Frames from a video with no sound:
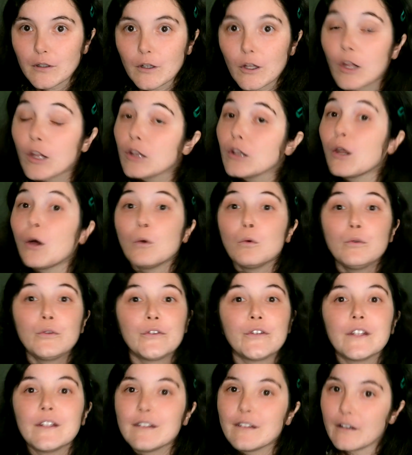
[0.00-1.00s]

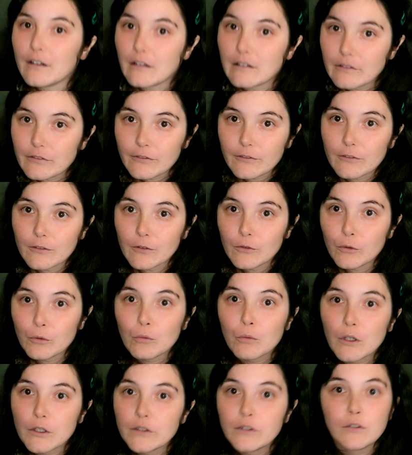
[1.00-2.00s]
close enough to
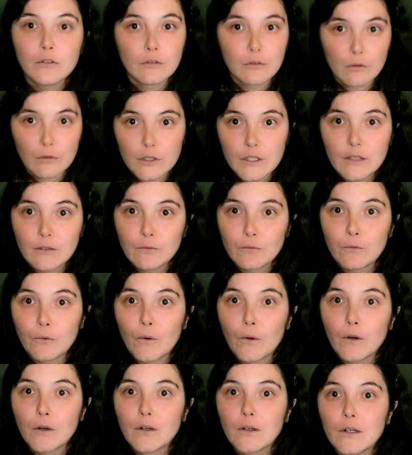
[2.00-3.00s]
what you're looking
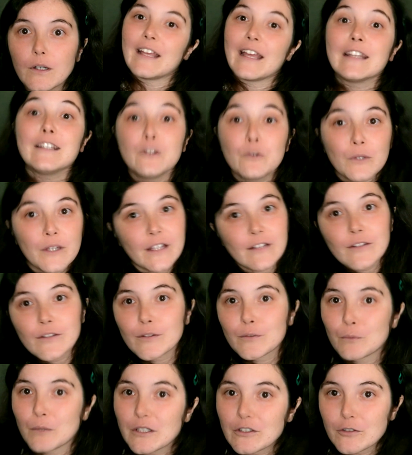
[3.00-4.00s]
for, and you can
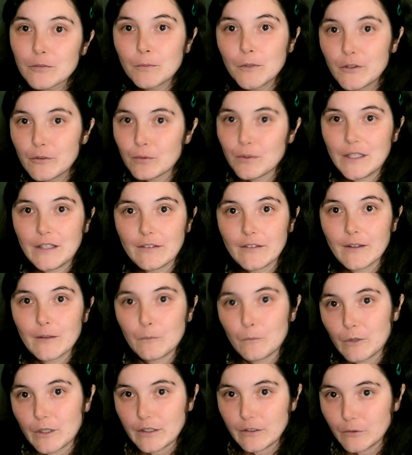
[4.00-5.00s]
switch between
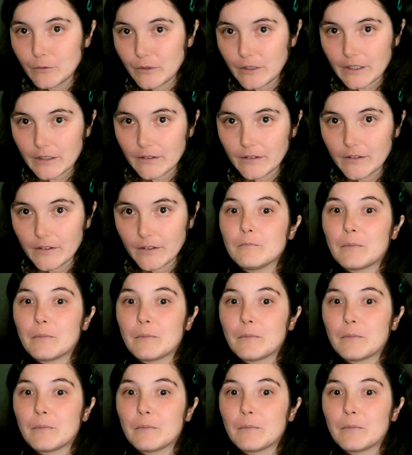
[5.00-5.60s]
them when you need.